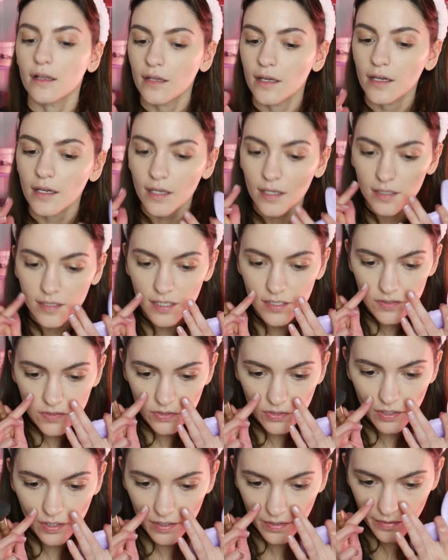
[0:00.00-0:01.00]
Like it does
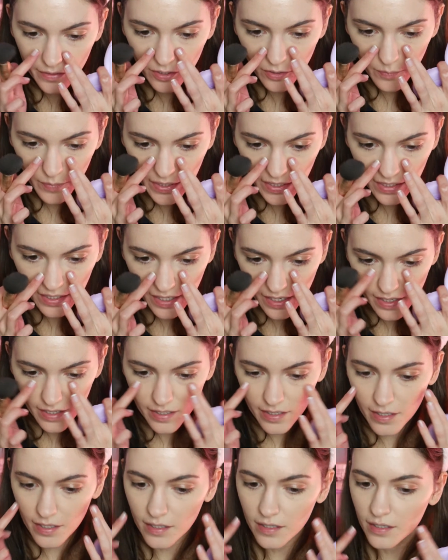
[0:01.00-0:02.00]
look a little bit
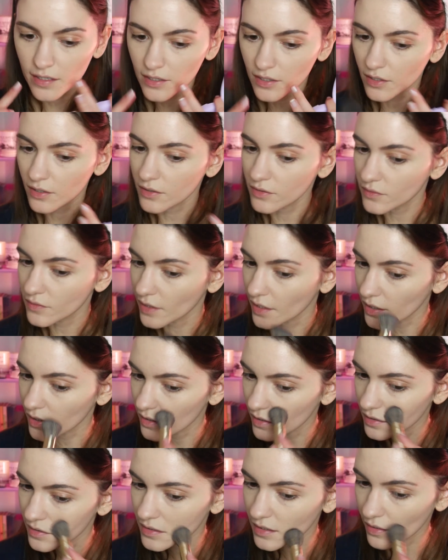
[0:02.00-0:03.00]
cakey here. Like
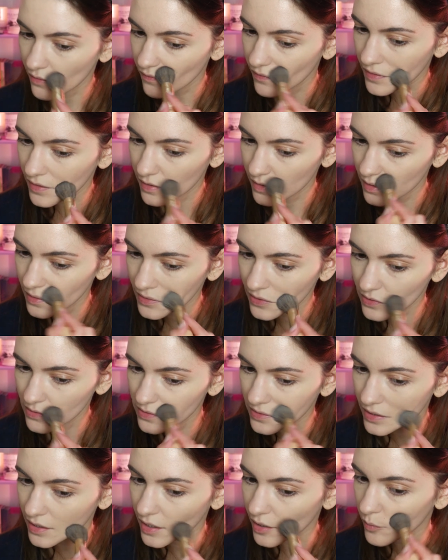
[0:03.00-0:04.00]
it definitely looks
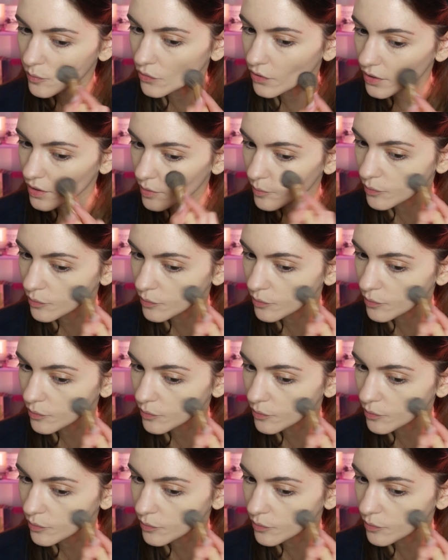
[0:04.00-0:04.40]
like I'm wearing